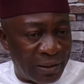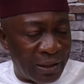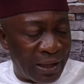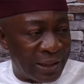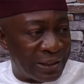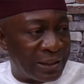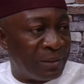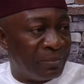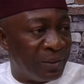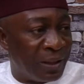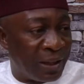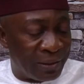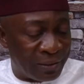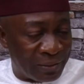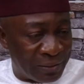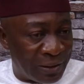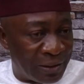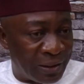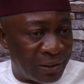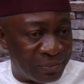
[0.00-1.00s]
assembly
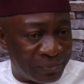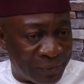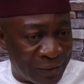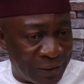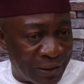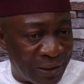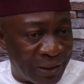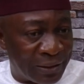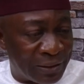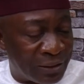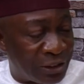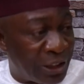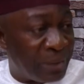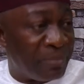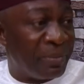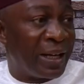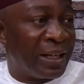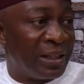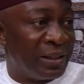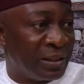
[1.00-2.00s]
uh, um,
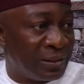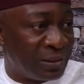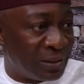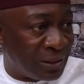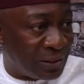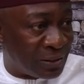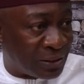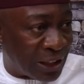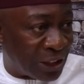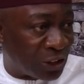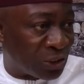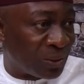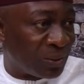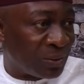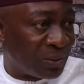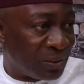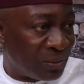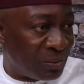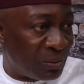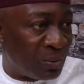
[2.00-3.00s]
uh, session,
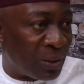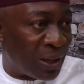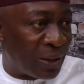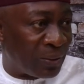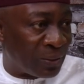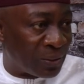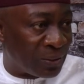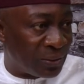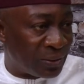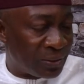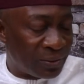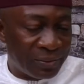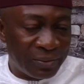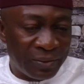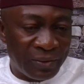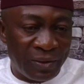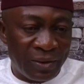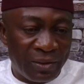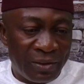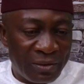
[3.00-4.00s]
we were not.
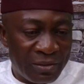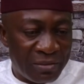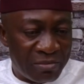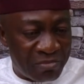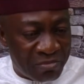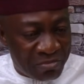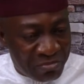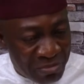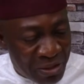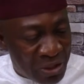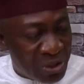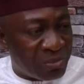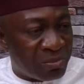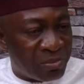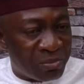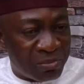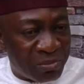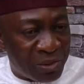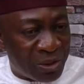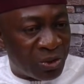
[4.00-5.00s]
The
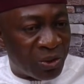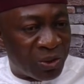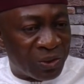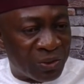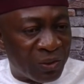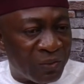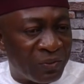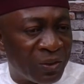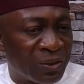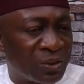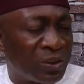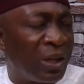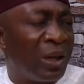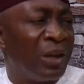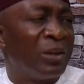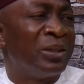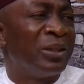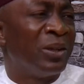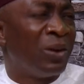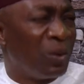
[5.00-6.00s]
majority of us
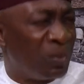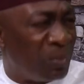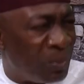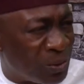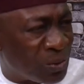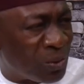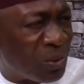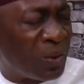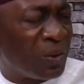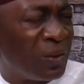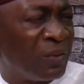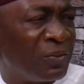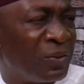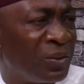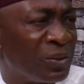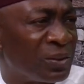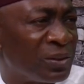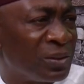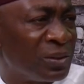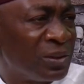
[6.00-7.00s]
and almost all of
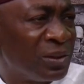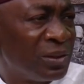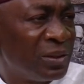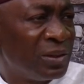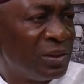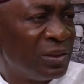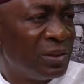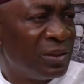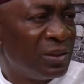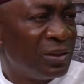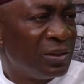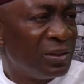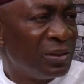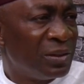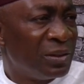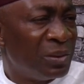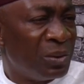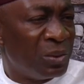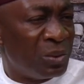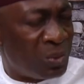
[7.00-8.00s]
us
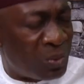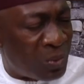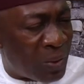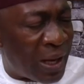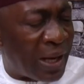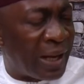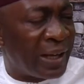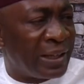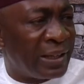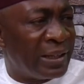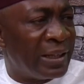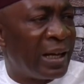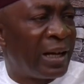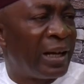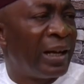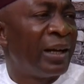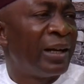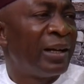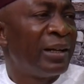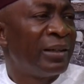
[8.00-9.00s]
were in
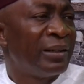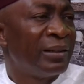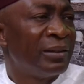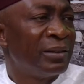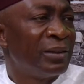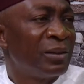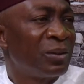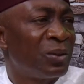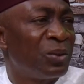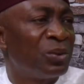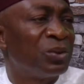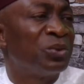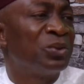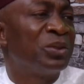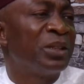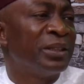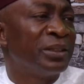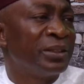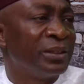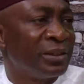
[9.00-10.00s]
our
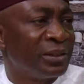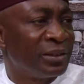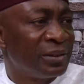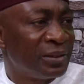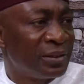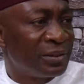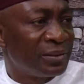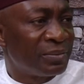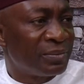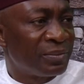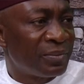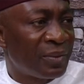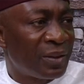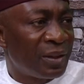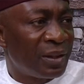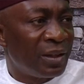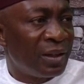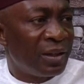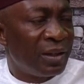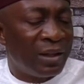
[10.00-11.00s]
constituencies.
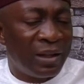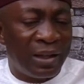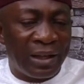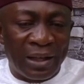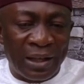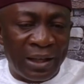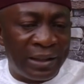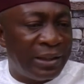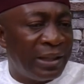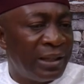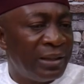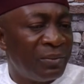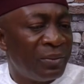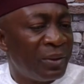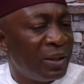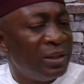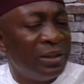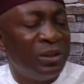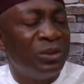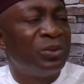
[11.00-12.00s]
And then
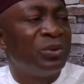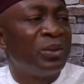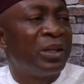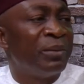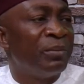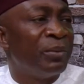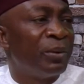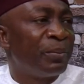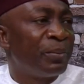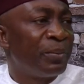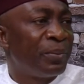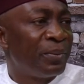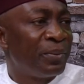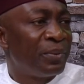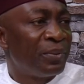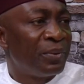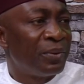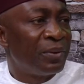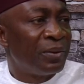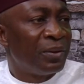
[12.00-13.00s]
when the issue came up,
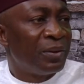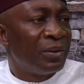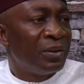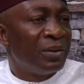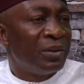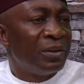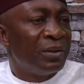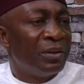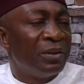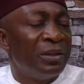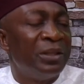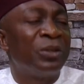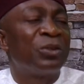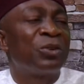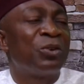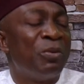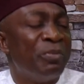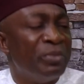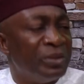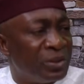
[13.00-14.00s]
the
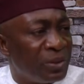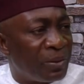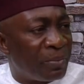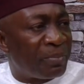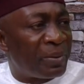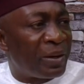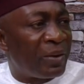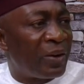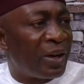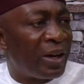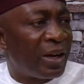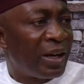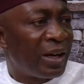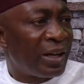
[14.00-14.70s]
Committee on Power